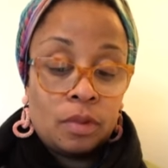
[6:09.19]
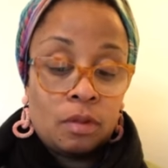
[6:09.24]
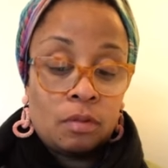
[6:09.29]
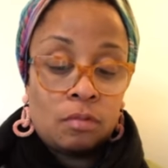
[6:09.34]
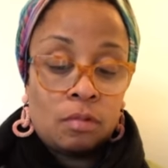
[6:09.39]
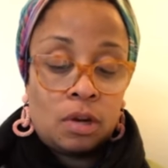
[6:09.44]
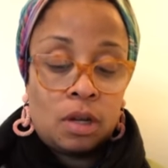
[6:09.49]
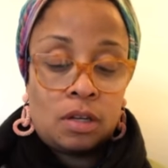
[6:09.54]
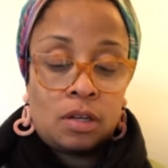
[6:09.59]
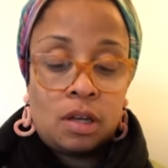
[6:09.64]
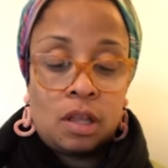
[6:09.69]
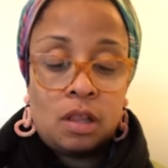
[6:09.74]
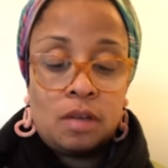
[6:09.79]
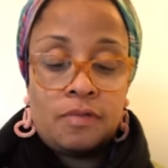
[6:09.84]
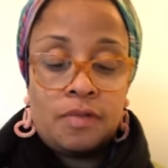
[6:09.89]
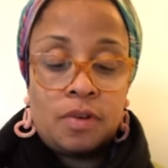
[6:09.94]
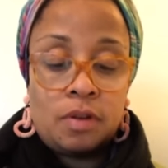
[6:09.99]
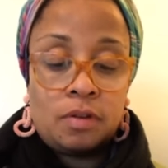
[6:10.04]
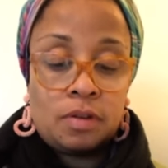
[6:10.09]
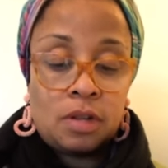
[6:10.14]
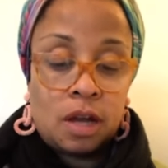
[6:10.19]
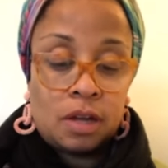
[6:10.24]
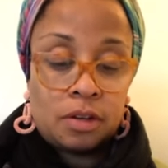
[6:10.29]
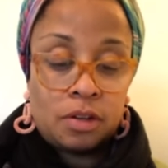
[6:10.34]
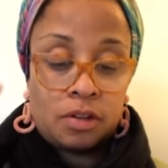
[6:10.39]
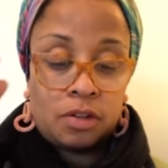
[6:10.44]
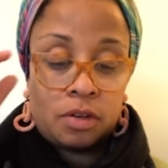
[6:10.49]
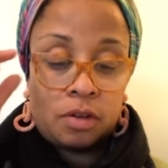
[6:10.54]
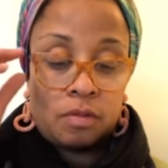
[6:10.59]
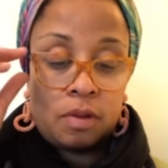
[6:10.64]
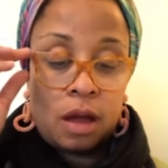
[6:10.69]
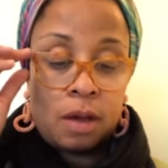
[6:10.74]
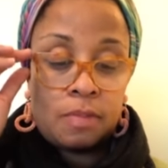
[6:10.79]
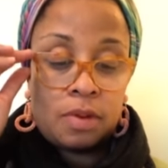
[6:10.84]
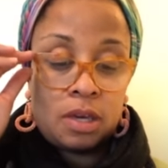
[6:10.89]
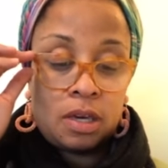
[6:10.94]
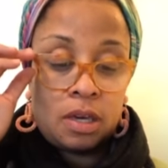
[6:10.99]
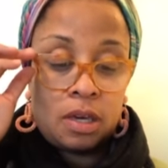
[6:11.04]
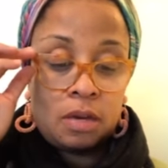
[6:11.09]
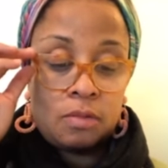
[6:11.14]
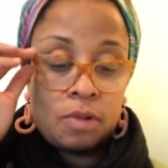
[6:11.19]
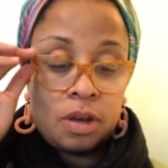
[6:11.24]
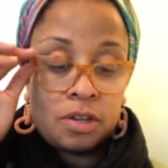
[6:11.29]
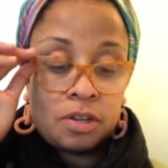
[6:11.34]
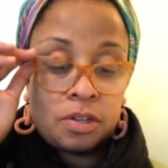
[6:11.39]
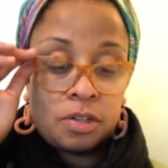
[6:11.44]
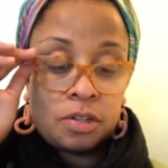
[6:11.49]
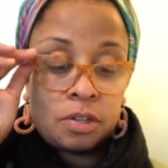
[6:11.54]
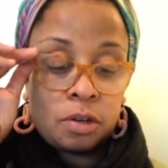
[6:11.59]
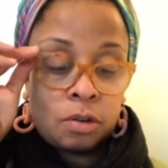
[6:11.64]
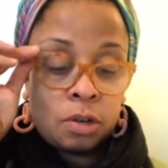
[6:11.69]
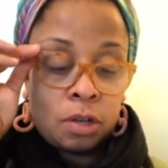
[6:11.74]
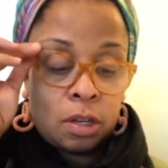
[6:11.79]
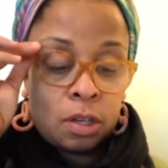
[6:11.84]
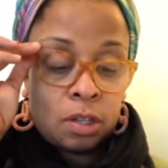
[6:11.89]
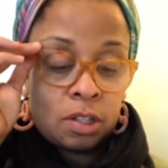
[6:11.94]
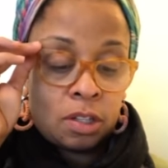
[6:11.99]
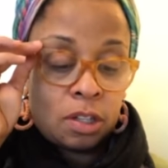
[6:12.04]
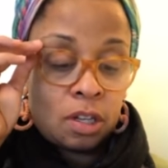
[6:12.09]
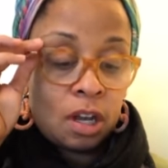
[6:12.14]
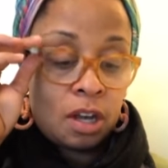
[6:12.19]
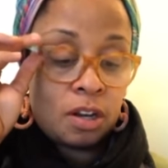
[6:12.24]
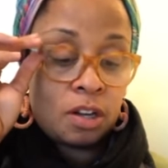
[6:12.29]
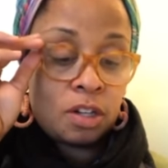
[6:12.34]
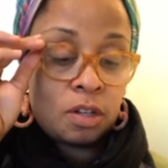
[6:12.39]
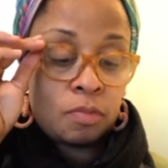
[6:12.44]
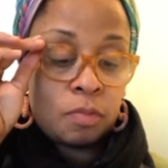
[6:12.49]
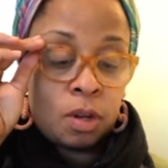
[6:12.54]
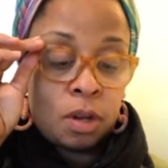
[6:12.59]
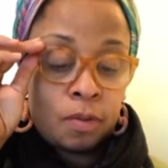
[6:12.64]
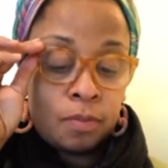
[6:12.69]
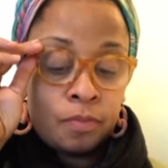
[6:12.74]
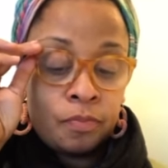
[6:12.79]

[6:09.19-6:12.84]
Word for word: When I telephoned Dr. Sharabi, he registered in astonishment.